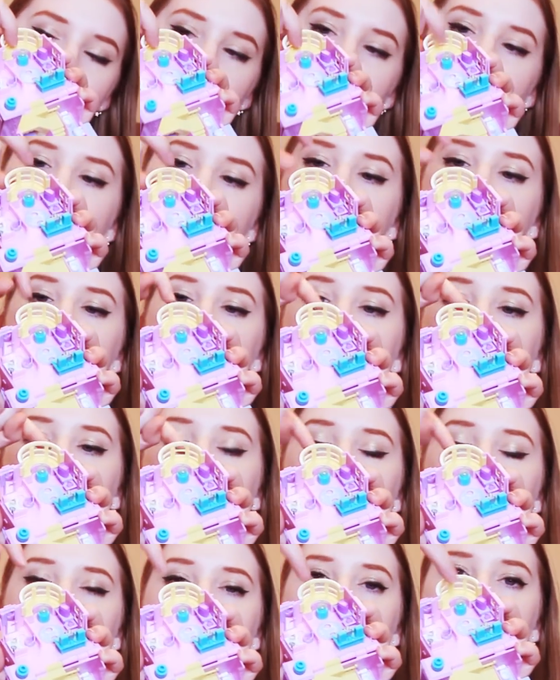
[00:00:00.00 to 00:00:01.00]
And there's like a
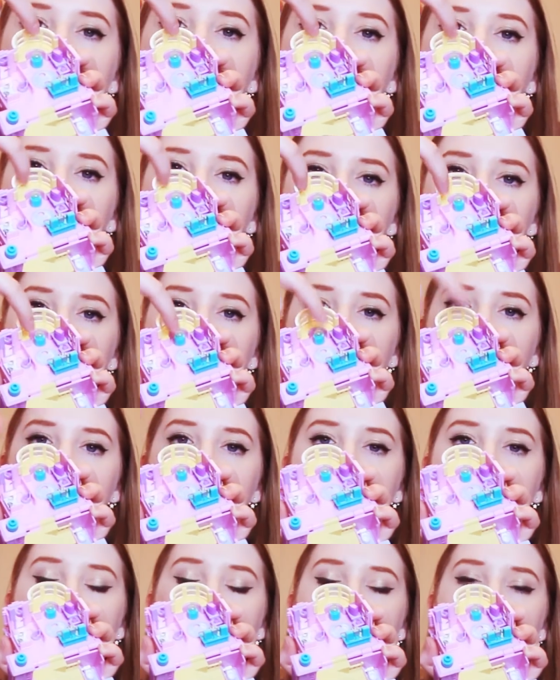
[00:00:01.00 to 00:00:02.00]
little bay window chair,
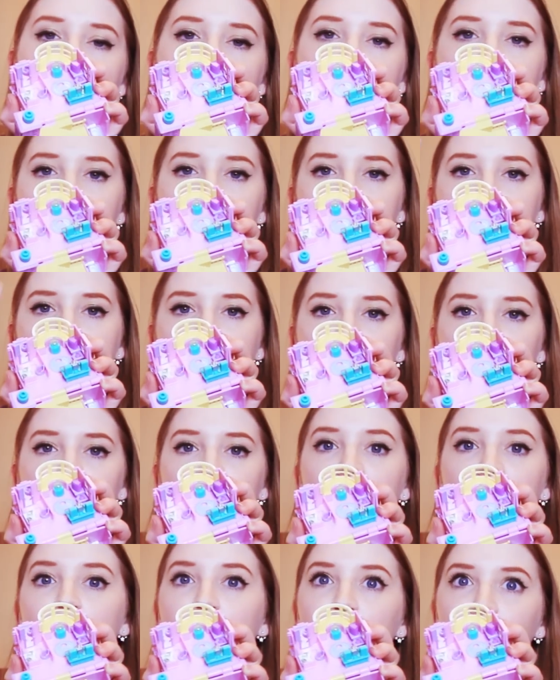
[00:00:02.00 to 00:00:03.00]
a bench
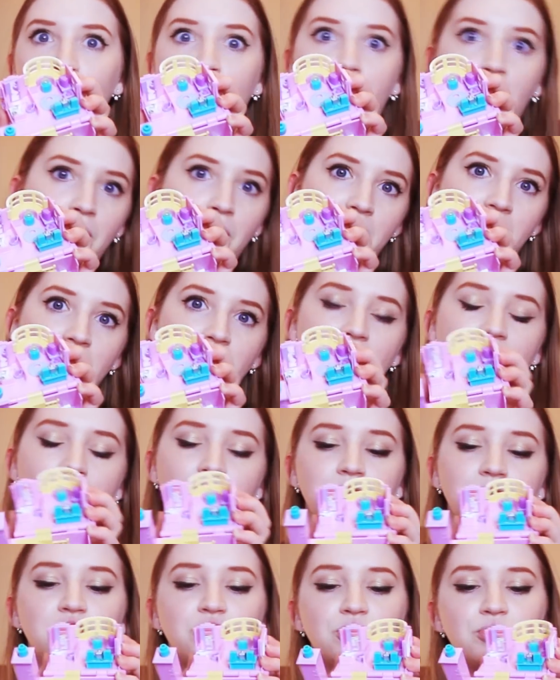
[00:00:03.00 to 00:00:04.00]
that goes all the way around,
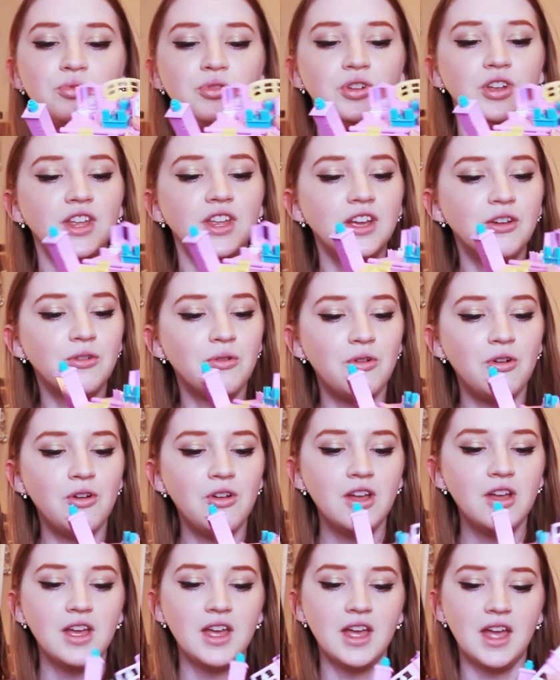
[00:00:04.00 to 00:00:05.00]
which is really
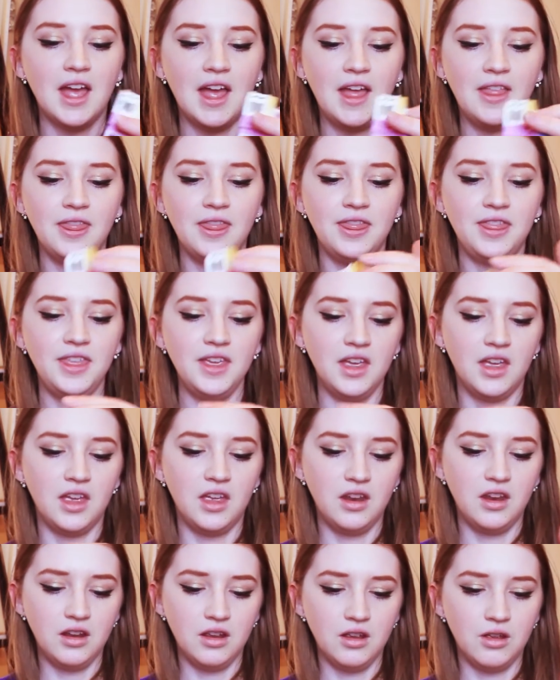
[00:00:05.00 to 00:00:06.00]
cool. And then
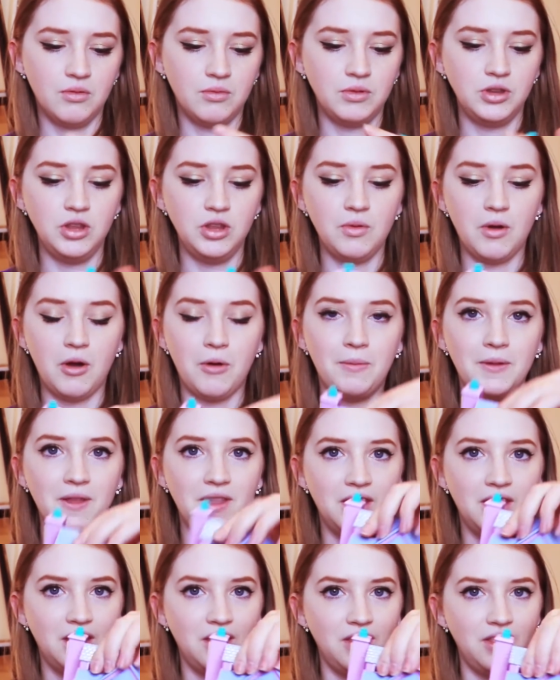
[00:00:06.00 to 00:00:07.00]
when you open
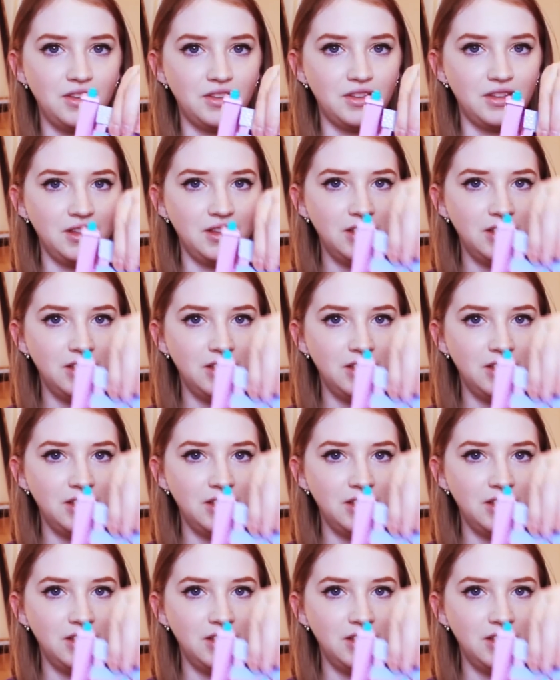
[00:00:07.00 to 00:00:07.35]
this